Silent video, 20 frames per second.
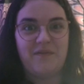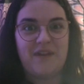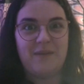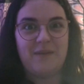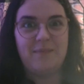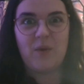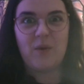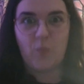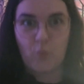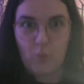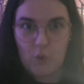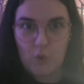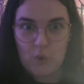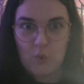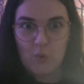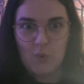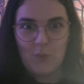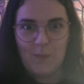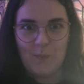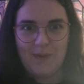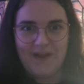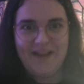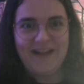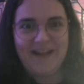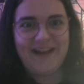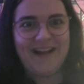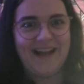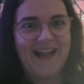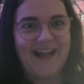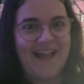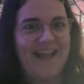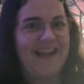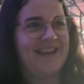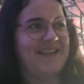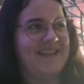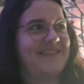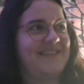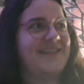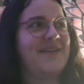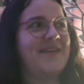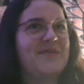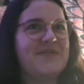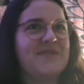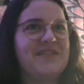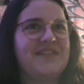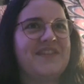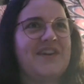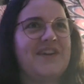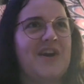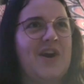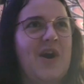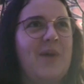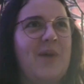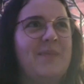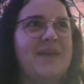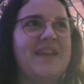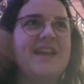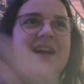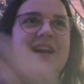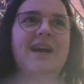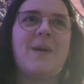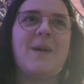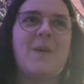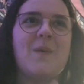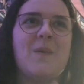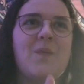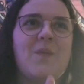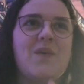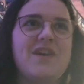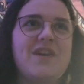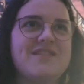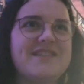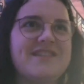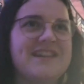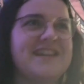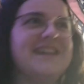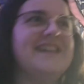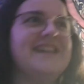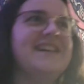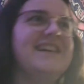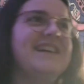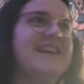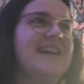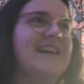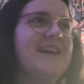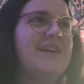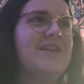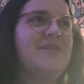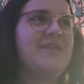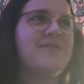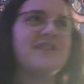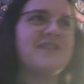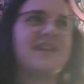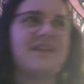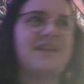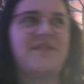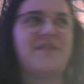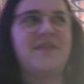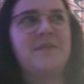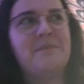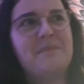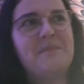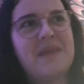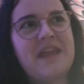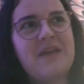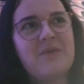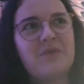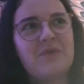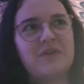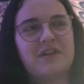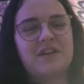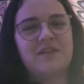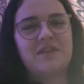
and my womb. It's like, what's your hobby? Work? Working for me, working